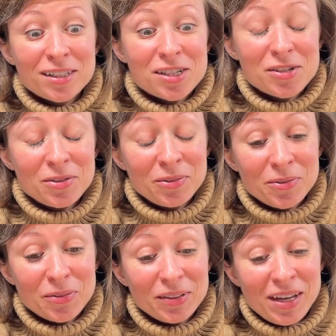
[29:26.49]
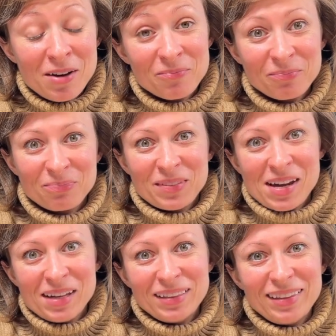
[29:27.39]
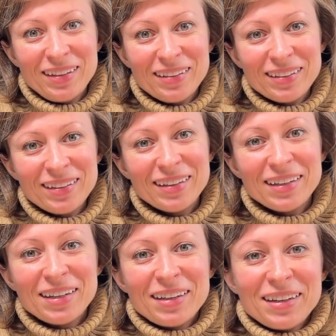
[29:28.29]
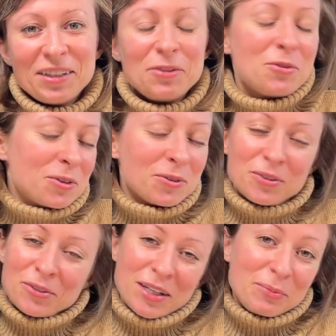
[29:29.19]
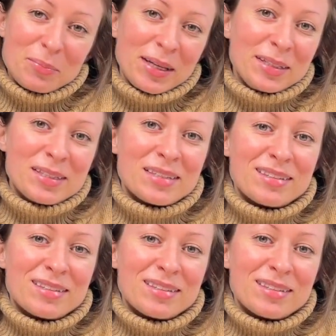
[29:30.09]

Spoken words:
So yeah, I think you are on the right place.